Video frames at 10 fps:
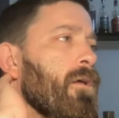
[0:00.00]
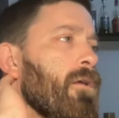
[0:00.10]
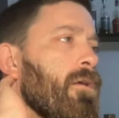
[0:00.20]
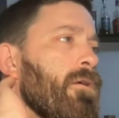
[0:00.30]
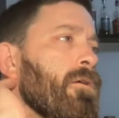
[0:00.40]

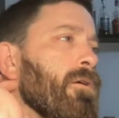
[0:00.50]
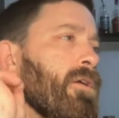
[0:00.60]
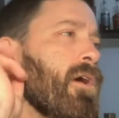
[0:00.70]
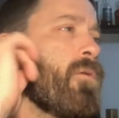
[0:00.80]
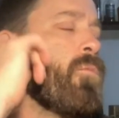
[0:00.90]

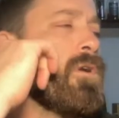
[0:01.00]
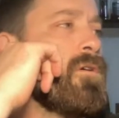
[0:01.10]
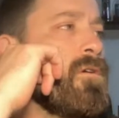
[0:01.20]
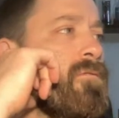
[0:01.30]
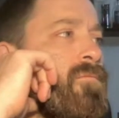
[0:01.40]
you got to
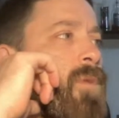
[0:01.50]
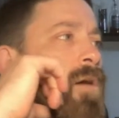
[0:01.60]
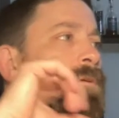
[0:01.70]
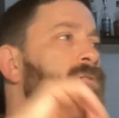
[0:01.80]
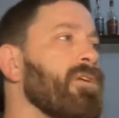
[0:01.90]
wonder if
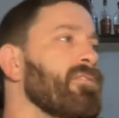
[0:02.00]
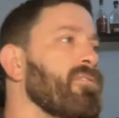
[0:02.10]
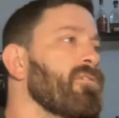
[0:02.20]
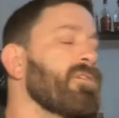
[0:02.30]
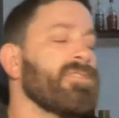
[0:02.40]
Bobby Green's
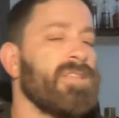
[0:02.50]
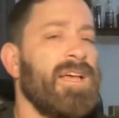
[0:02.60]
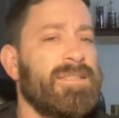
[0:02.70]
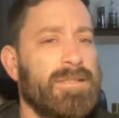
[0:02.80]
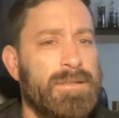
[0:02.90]
learned his
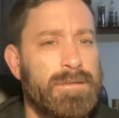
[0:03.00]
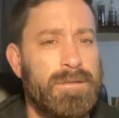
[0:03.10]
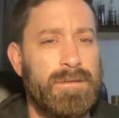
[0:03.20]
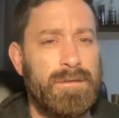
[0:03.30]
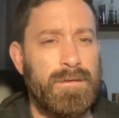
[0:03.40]
lesson
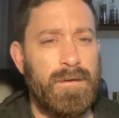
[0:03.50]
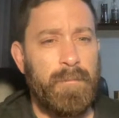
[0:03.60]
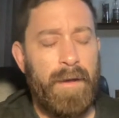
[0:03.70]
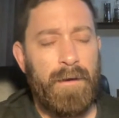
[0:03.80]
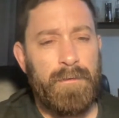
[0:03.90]

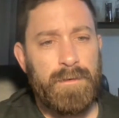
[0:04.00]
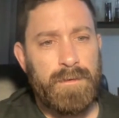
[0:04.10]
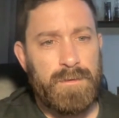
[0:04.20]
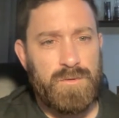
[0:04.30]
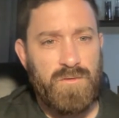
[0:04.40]
about
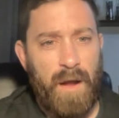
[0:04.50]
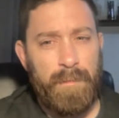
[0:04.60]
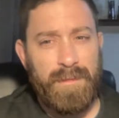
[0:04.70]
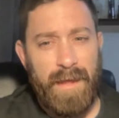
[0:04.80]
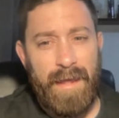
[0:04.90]

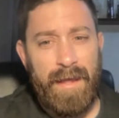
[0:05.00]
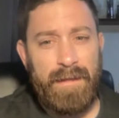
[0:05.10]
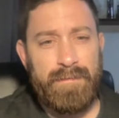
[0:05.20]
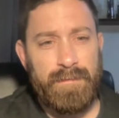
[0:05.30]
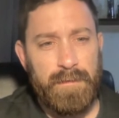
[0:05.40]
dropping the
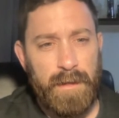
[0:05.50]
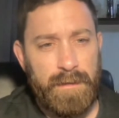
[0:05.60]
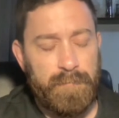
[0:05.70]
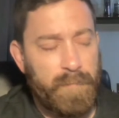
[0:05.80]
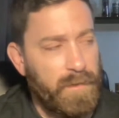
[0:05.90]
hands and
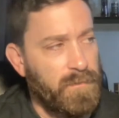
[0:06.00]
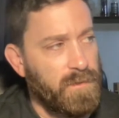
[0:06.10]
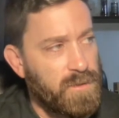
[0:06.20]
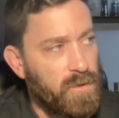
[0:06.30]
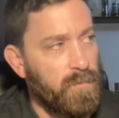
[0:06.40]
like a bit of the
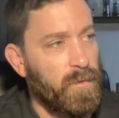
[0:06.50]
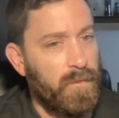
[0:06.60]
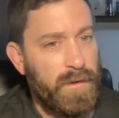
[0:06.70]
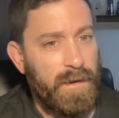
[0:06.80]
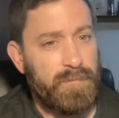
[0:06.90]

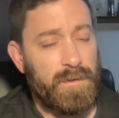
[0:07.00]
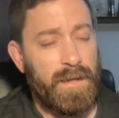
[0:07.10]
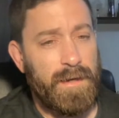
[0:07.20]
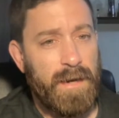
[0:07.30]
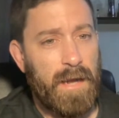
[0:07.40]
showboating after
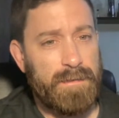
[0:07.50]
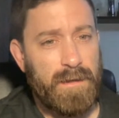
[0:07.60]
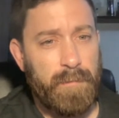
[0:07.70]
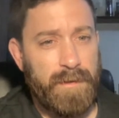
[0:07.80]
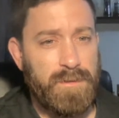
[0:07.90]
getting knocked
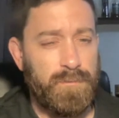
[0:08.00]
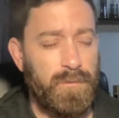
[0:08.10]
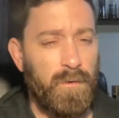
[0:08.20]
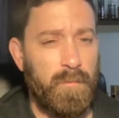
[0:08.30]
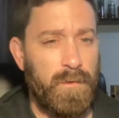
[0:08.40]
out by Drew
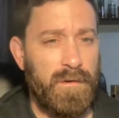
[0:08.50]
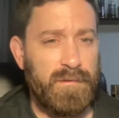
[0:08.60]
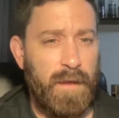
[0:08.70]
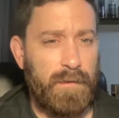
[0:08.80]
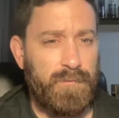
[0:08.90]
Dober in
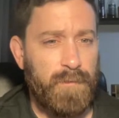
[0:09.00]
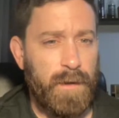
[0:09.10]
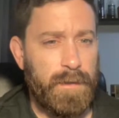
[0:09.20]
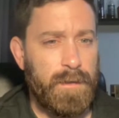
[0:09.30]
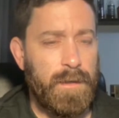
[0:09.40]
his last
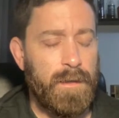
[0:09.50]
fight.